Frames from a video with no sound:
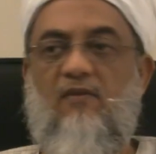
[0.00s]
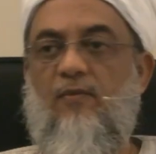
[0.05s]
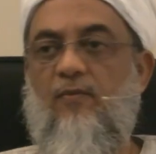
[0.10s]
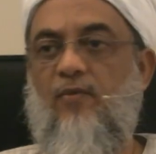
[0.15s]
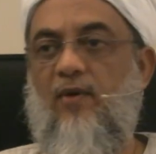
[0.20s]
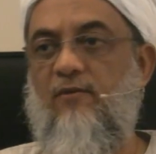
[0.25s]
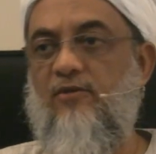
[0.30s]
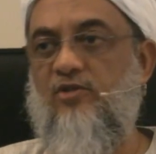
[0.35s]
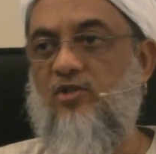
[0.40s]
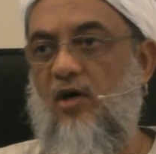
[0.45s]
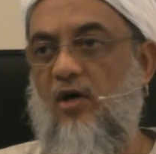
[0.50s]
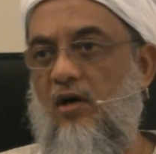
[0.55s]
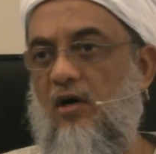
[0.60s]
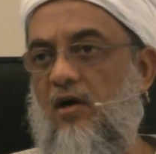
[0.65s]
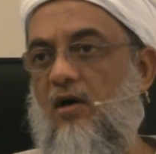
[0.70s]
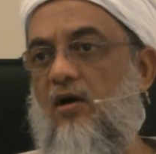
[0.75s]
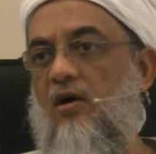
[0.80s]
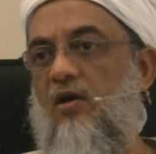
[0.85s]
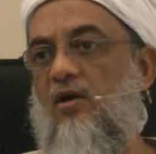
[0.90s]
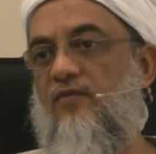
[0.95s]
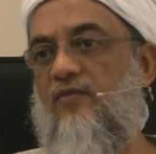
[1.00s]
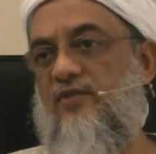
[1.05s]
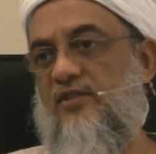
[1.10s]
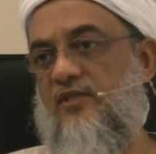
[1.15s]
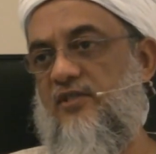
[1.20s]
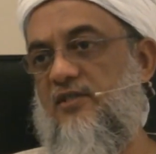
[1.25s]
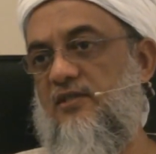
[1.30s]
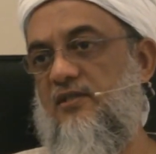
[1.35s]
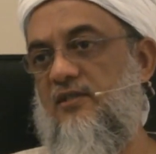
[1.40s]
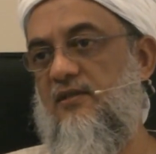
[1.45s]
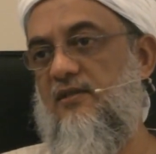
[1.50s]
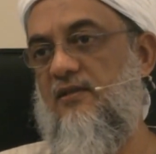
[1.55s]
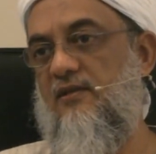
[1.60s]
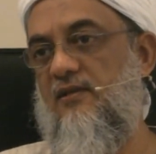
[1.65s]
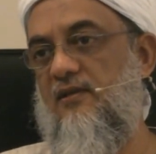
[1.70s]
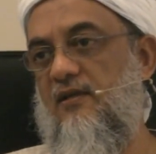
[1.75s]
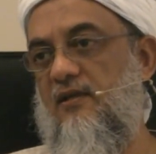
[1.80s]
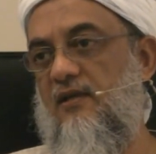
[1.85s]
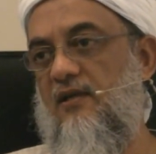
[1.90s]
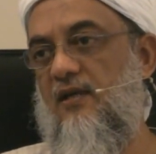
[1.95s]
will promise all of this.
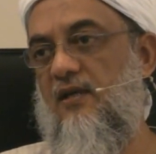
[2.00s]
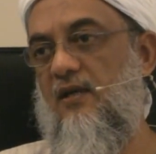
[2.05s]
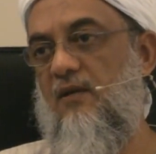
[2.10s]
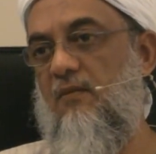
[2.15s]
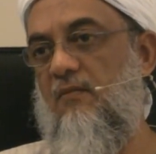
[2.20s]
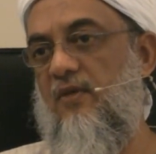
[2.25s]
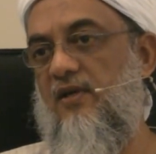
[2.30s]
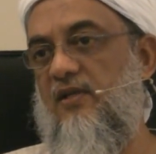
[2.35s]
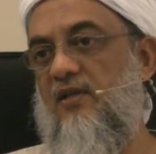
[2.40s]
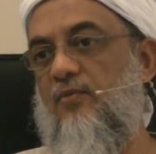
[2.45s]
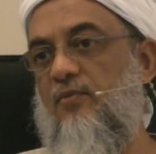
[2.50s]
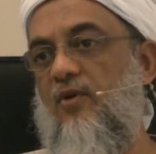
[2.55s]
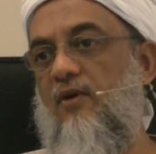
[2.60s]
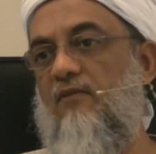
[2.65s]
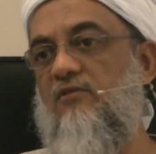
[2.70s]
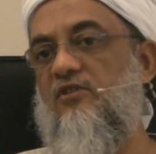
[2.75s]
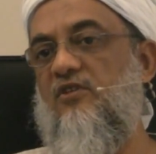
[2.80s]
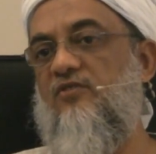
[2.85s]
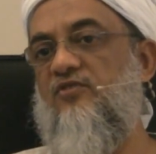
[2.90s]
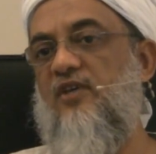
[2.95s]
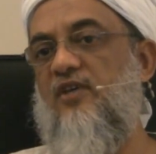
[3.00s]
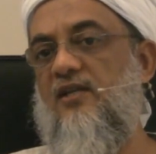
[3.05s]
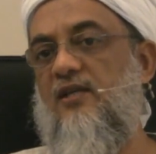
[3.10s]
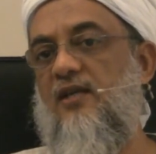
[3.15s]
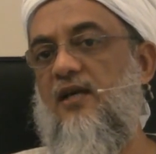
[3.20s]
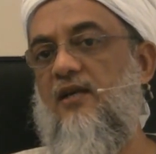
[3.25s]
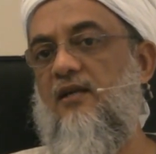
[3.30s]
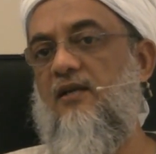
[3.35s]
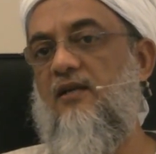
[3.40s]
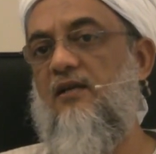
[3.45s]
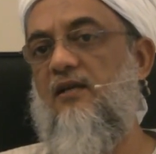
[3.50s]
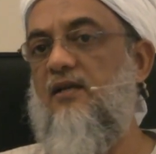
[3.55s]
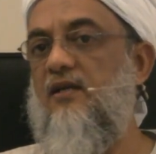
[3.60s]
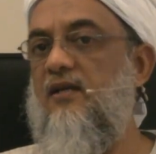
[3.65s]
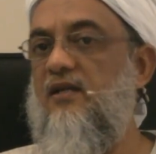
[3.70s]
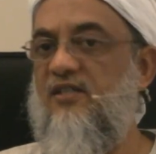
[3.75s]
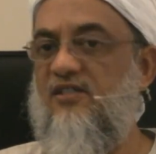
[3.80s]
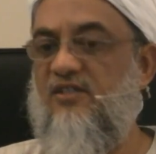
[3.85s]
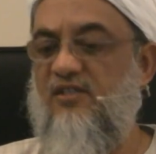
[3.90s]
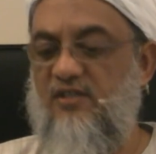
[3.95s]
But the promise of
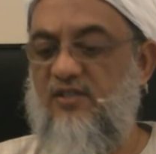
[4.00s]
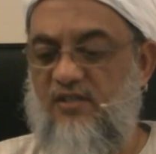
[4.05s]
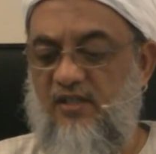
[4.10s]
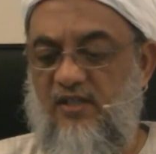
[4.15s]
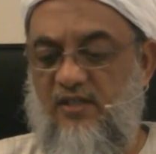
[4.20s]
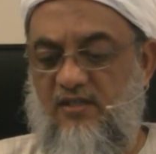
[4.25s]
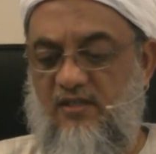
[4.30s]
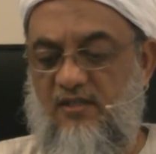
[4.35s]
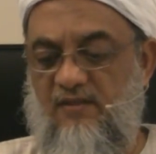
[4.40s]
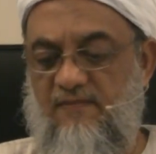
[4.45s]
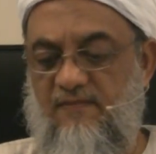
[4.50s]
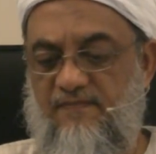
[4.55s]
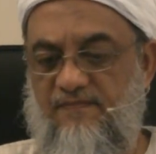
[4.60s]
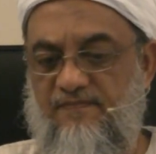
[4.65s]
shaitan is deceit.